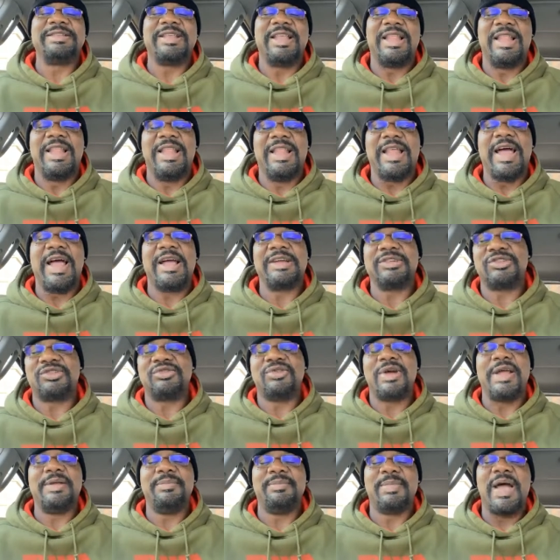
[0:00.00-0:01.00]
to lash
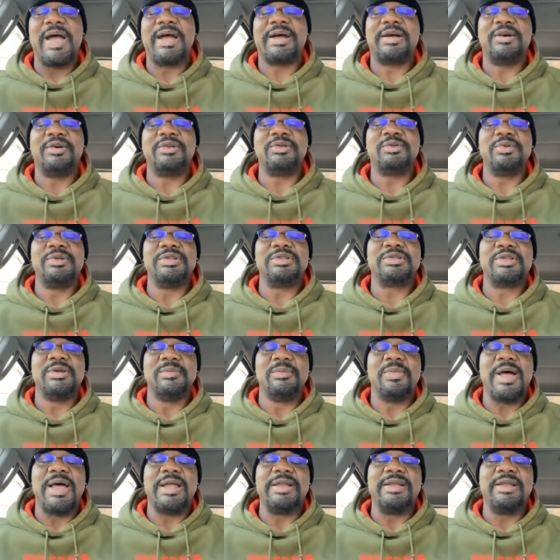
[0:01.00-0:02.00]
right back out when
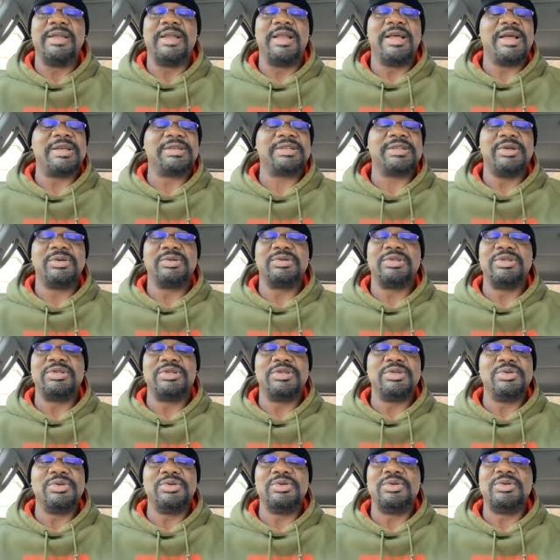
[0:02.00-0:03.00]
somebody lash out at you.